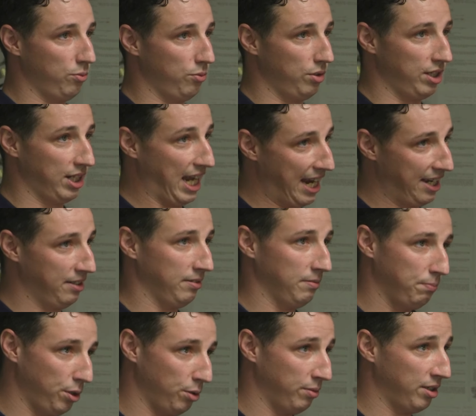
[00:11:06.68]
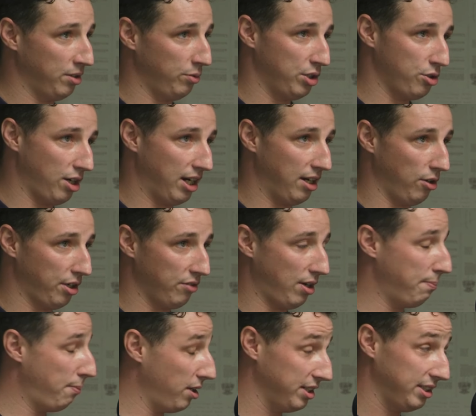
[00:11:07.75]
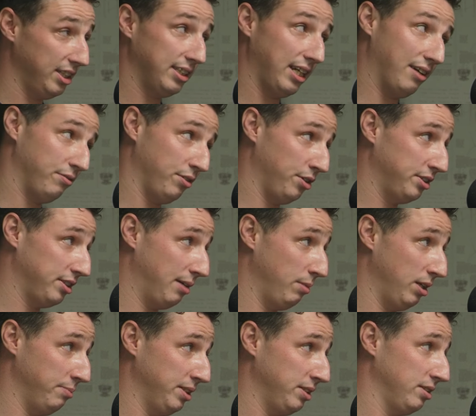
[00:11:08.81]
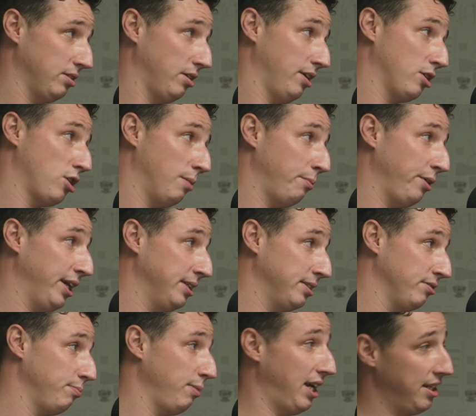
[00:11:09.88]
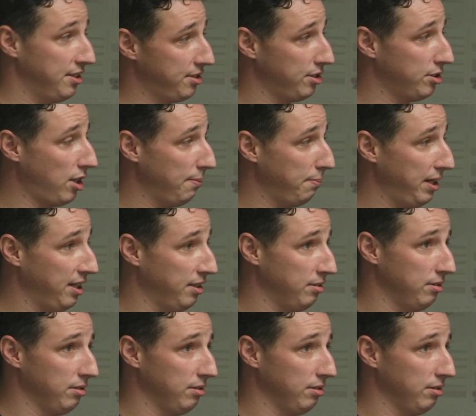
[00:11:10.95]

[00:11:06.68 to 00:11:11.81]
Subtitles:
again, Puma, we try, a lot of our policies have no sublimits on our comprehensive plans, the top end,